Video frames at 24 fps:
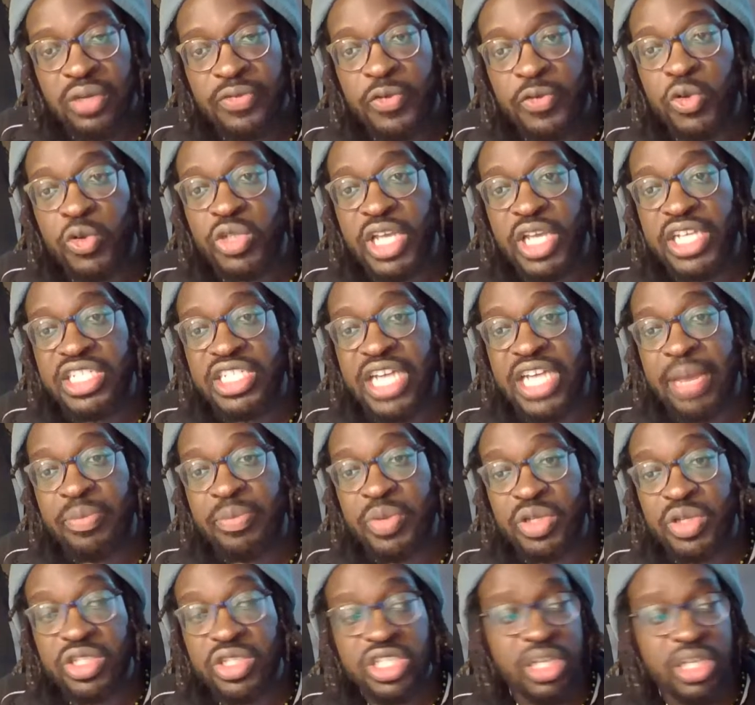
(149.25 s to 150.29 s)
four-day
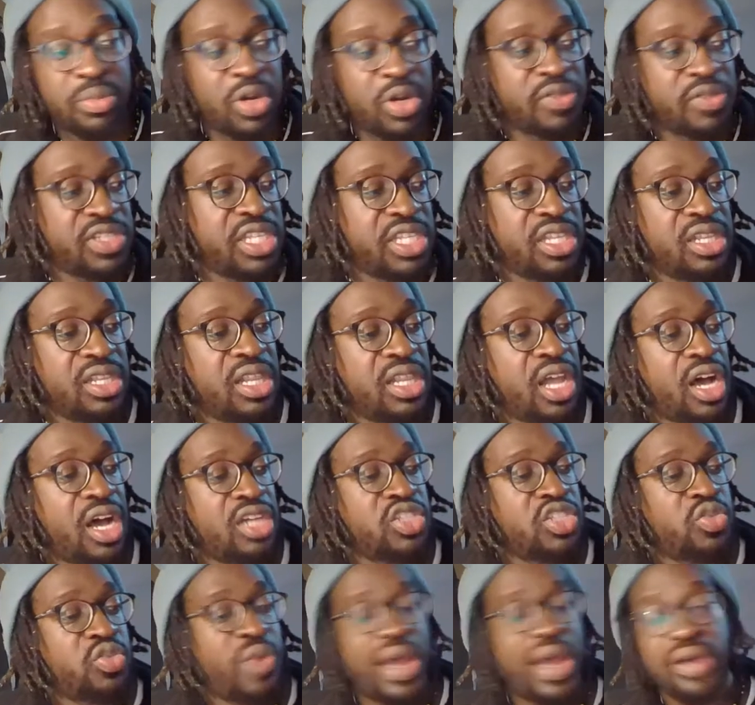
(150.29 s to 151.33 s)
championship. Obviously, the
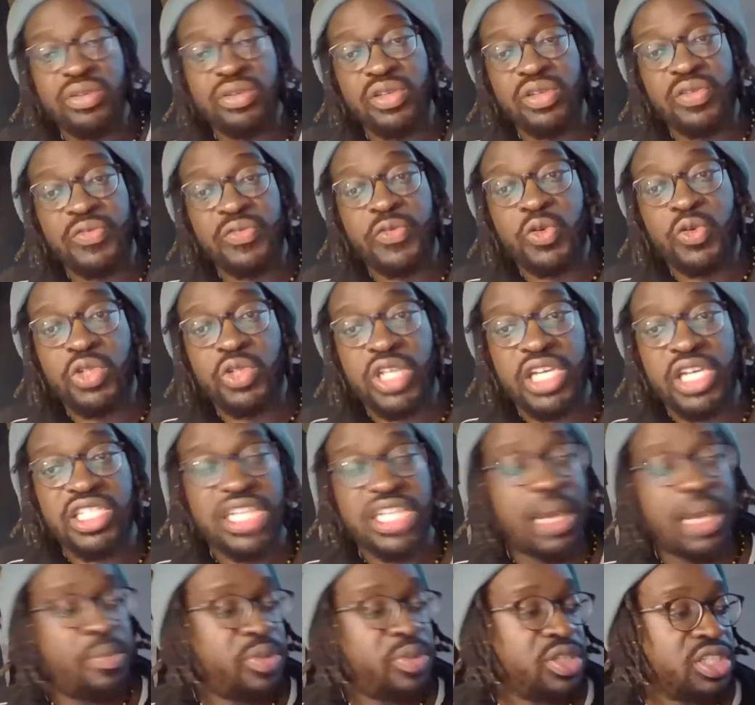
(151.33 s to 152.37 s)
last round of four-day
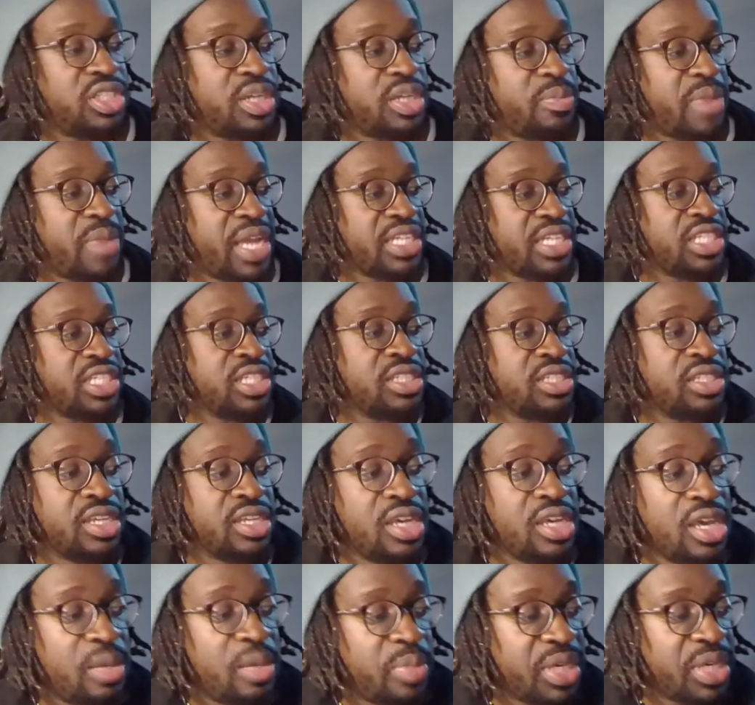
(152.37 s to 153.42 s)
championship matches
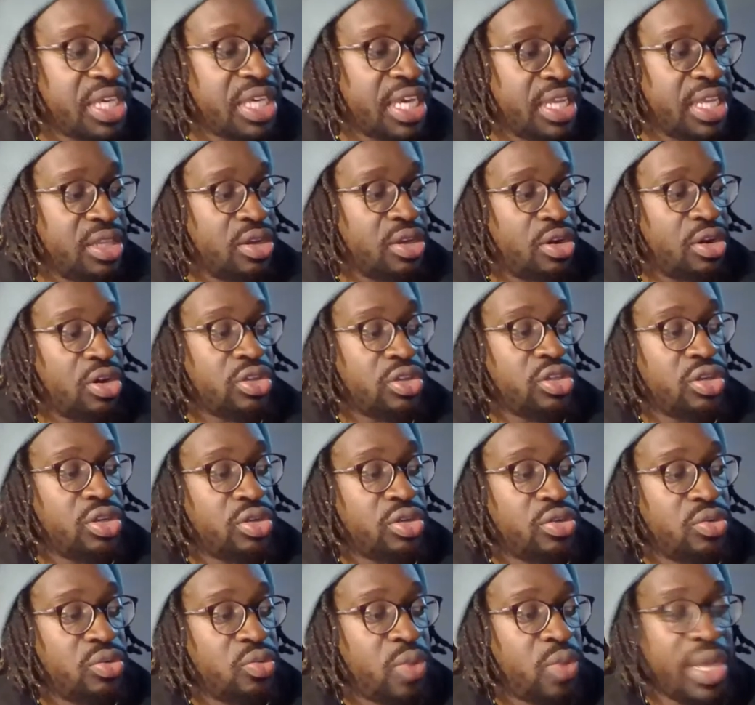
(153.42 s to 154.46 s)
begin on
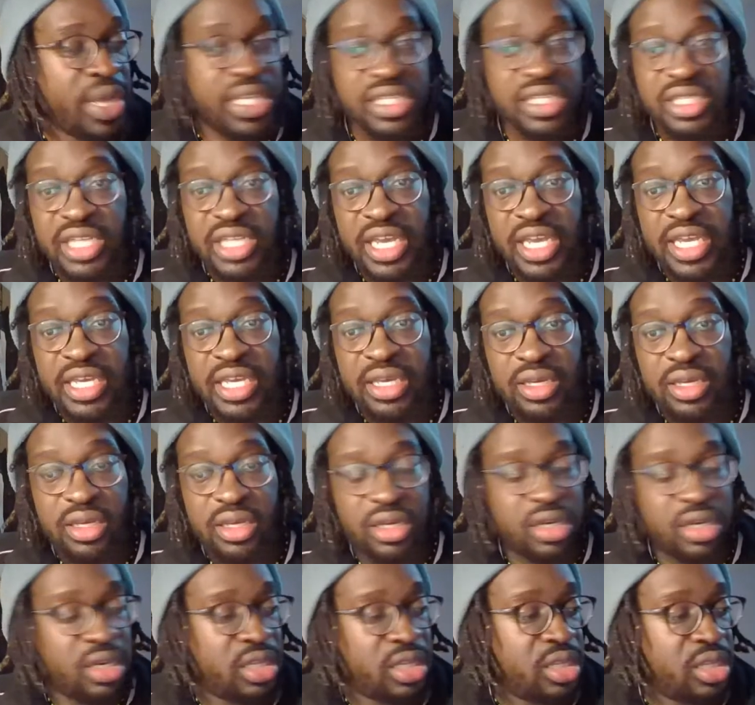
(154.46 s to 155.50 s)
Wednesday
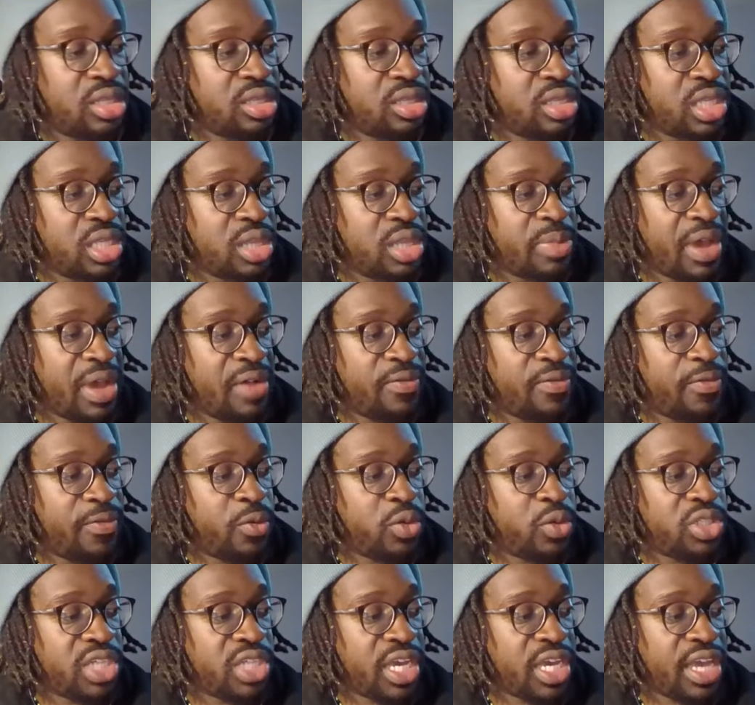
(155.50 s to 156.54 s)
and in about
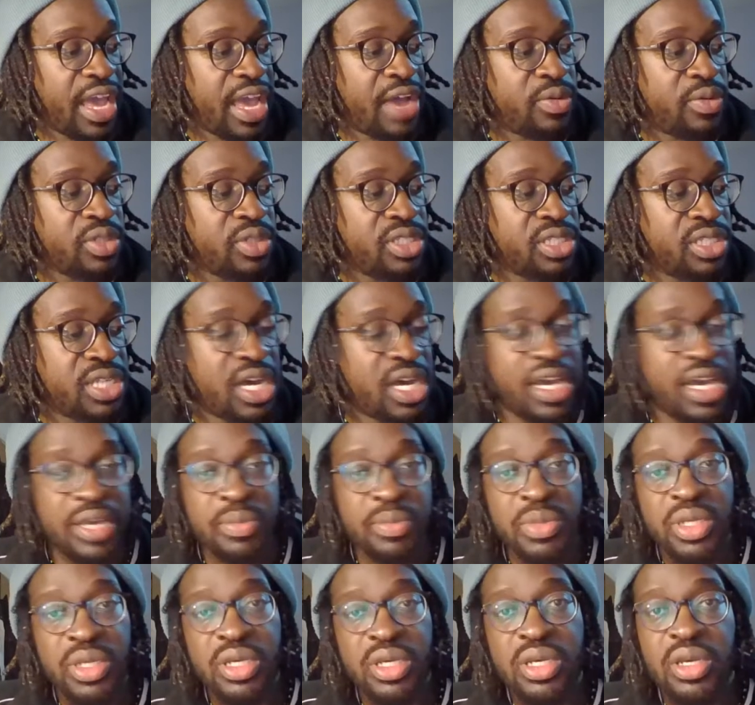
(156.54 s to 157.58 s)
48 hours'
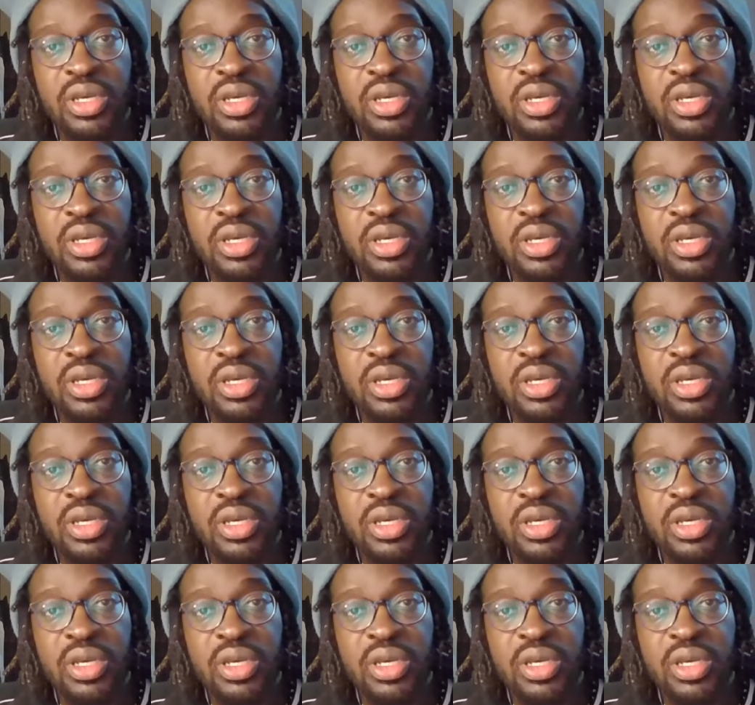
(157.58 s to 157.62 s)
time.